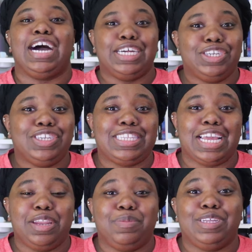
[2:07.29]

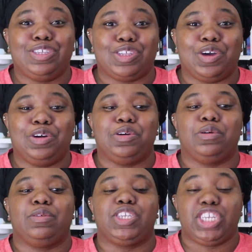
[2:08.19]
Understandably
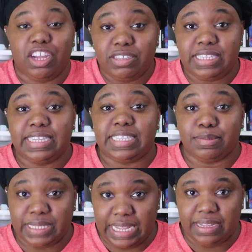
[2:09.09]
so, Chelsea is
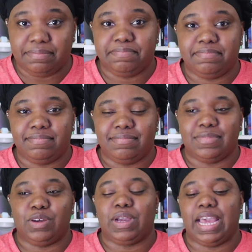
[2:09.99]
upset,
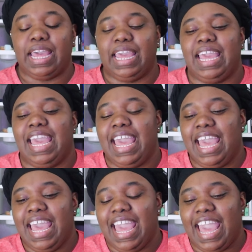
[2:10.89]
okay?
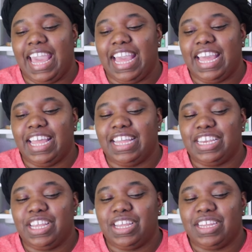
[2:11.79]

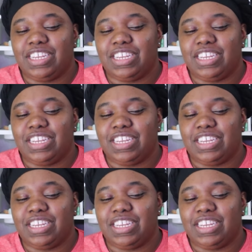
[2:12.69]
And